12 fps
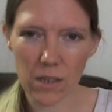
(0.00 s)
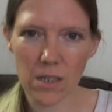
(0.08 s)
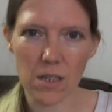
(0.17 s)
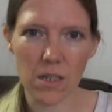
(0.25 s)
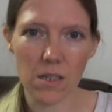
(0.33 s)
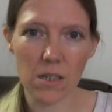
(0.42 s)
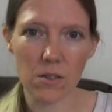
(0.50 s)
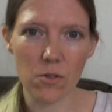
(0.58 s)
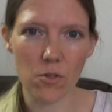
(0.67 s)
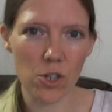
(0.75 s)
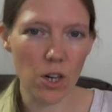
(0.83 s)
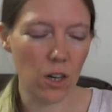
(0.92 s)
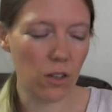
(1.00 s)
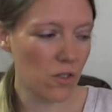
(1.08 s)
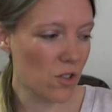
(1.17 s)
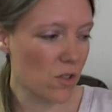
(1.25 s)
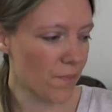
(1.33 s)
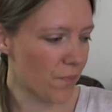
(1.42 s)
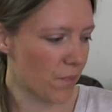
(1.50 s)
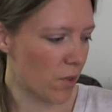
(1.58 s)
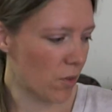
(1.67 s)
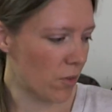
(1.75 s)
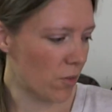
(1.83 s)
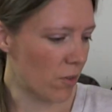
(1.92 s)
discontinued charts
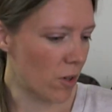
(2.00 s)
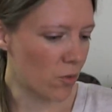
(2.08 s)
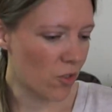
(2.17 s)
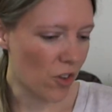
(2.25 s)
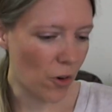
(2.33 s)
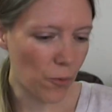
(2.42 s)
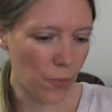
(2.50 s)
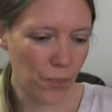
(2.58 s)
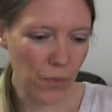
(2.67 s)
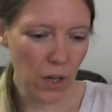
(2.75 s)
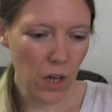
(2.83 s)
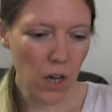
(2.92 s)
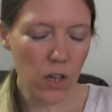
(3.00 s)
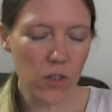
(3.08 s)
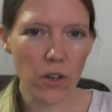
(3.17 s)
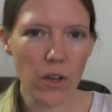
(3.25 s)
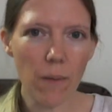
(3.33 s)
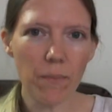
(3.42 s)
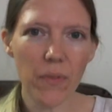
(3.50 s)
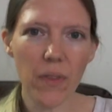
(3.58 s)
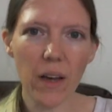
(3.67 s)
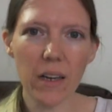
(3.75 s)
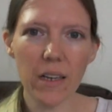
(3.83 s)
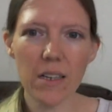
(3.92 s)
on their own. So yeah,
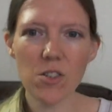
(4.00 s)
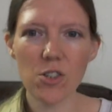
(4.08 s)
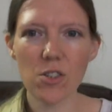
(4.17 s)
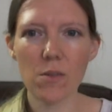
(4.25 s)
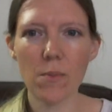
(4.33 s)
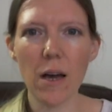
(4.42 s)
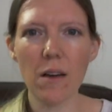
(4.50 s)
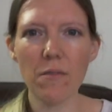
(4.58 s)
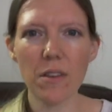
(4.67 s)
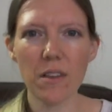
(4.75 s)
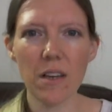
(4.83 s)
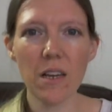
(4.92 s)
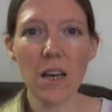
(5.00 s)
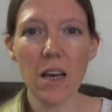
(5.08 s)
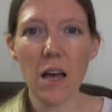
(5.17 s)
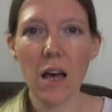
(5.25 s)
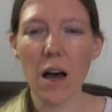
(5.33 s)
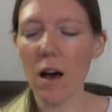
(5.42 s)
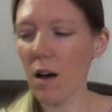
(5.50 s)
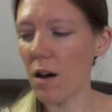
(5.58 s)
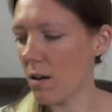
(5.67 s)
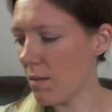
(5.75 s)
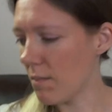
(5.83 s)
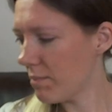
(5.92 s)
that is just about everything.
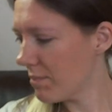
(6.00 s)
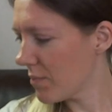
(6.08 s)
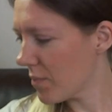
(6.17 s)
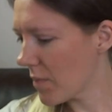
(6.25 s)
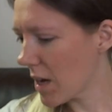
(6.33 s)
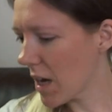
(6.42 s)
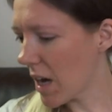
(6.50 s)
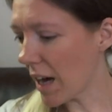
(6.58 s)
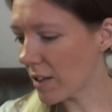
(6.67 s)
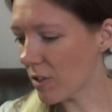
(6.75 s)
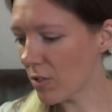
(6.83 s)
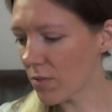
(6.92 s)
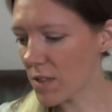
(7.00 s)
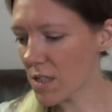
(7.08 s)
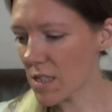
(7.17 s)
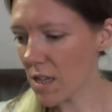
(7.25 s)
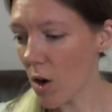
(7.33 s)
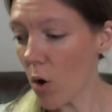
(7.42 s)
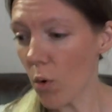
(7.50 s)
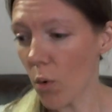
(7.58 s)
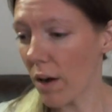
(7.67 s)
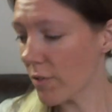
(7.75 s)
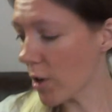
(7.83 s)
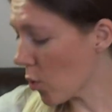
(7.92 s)
I'd love to say,
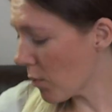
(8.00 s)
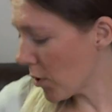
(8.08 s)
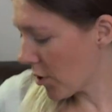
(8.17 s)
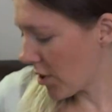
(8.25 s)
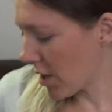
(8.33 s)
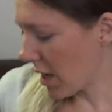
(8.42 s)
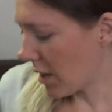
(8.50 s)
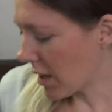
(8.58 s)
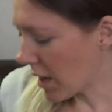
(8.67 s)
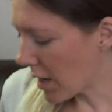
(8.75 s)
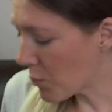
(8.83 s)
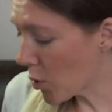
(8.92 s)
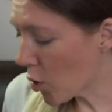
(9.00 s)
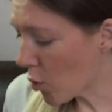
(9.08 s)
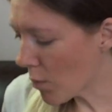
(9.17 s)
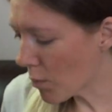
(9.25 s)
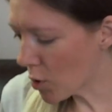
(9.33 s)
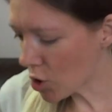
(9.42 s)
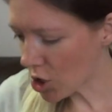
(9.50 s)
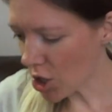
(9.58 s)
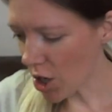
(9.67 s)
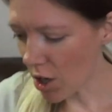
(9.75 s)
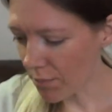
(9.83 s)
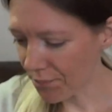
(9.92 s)
oh, I've got one more thing. I bought one more
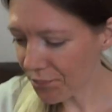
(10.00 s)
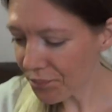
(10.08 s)
chart.